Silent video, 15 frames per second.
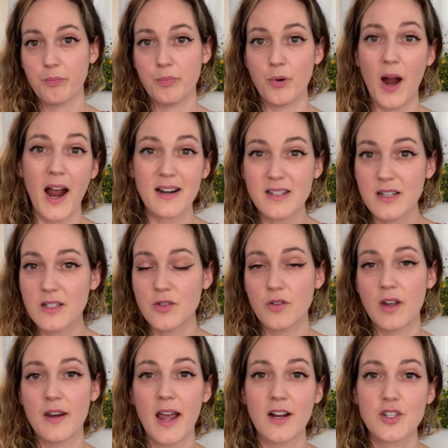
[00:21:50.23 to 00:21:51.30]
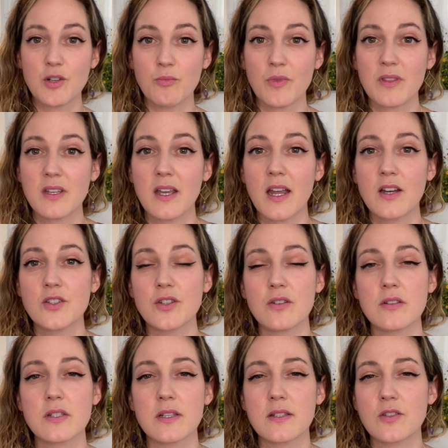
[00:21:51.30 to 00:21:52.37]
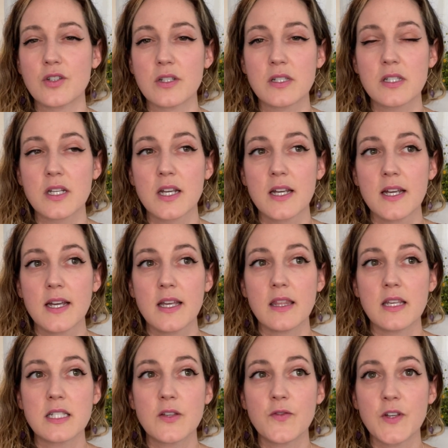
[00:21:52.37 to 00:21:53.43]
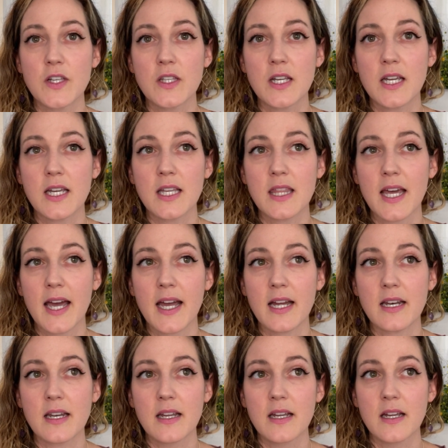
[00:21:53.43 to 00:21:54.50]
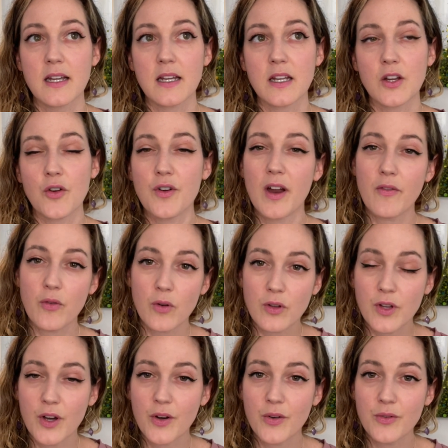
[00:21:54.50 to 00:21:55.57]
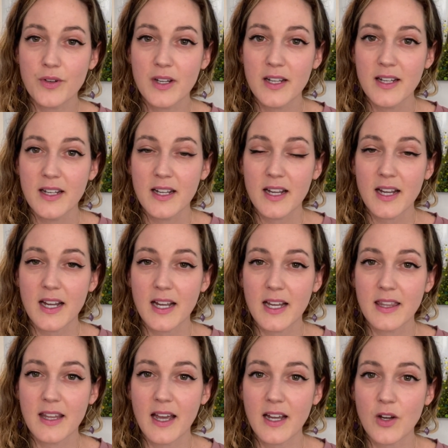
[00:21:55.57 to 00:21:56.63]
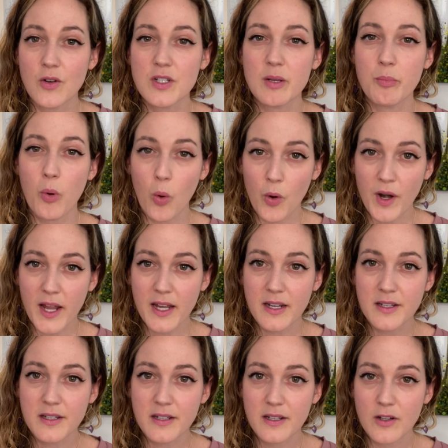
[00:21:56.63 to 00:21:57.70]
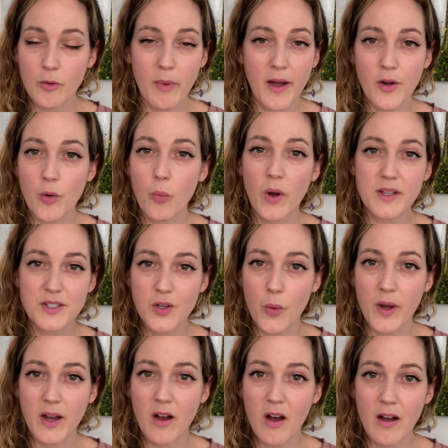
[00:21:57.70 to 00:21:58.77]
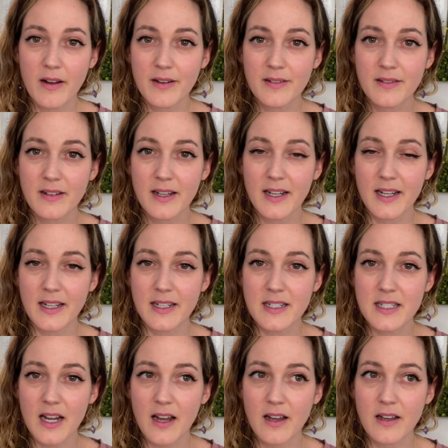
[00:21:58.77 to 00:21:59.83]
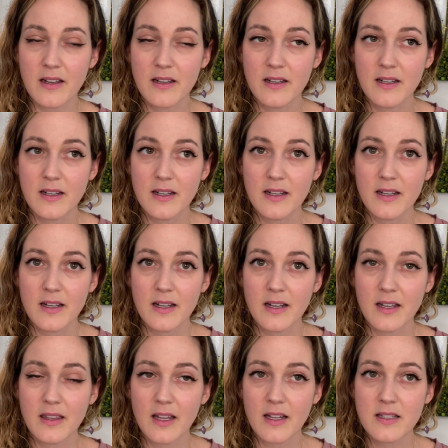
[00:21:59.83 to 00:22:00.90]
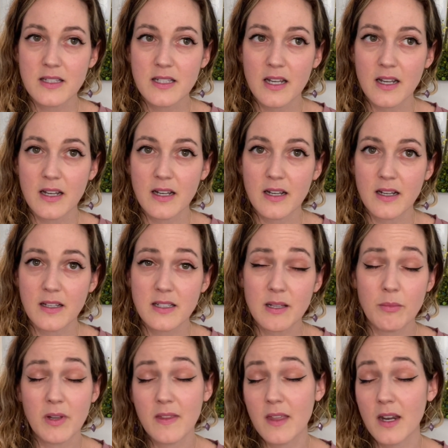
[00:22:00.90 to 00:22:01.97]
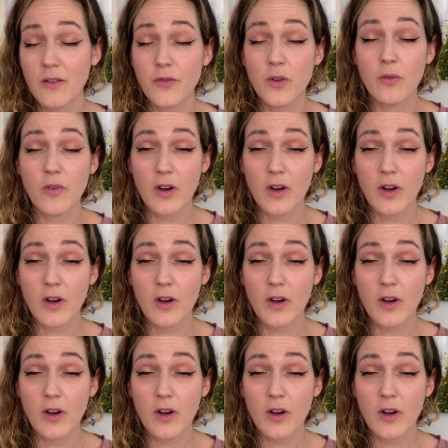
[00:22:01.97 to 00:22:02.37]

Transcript: practice or connection with the angels, is just this feeling that you're never alone and that you're supported no matter what's going on. And that's something that I feel